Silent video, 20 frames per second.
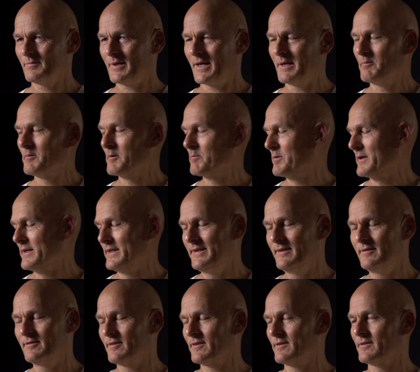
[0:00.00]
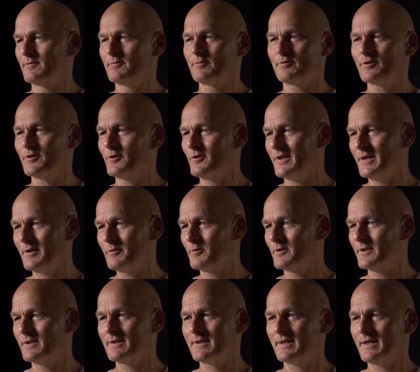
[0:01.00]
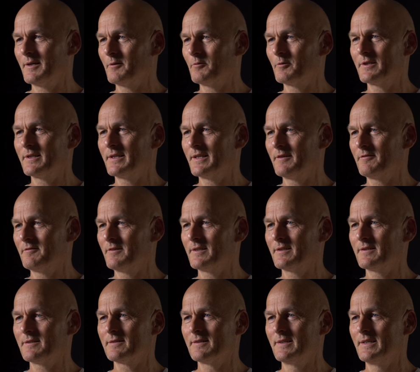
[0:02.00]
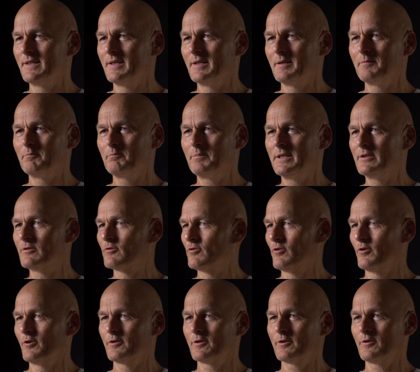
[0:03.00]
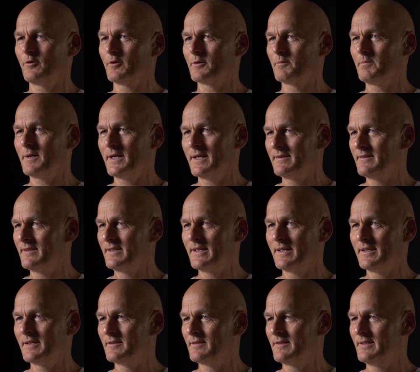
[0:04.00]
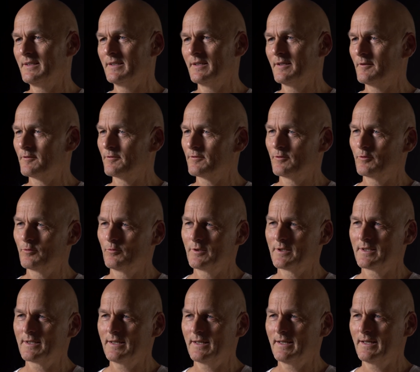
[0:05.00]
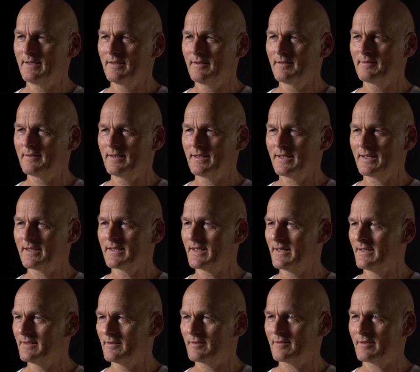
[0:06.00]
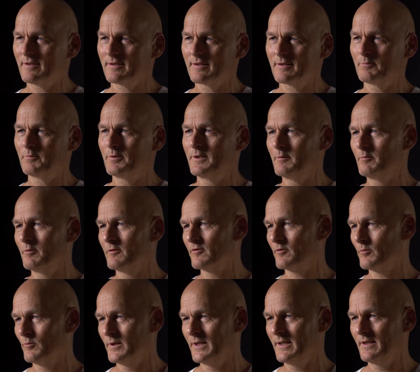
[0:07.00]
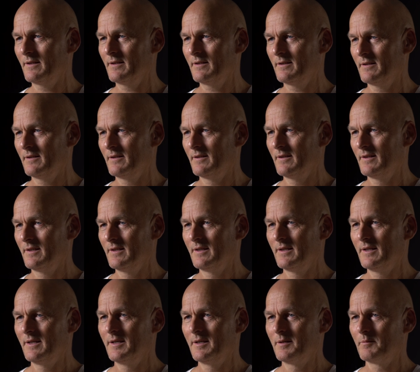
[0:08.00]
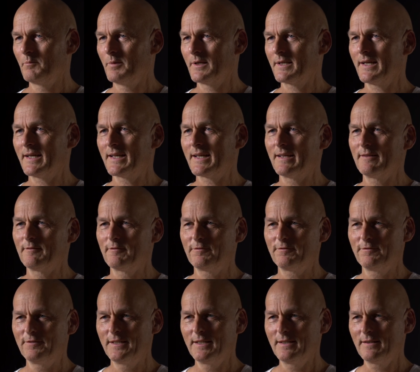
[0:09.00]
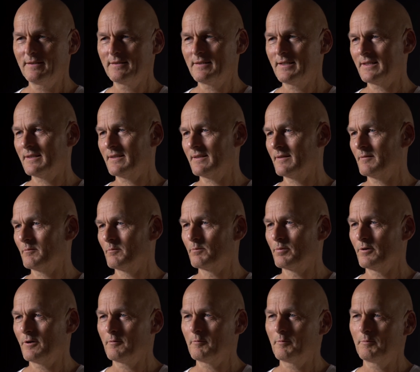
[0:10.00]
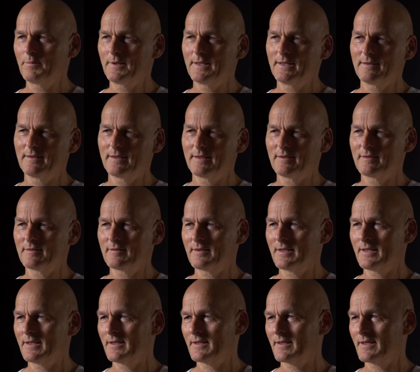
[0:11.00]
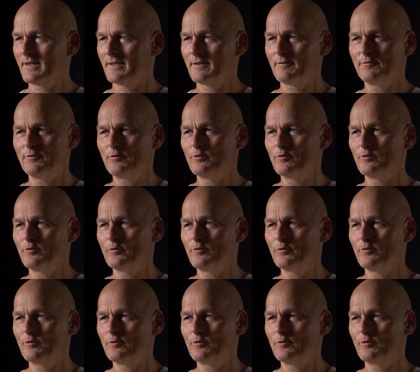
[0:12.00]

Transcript: I'm a pleaser, so I would never be turned on by the idea of doing anything against other people's will. But I can feel that probably there's a kind of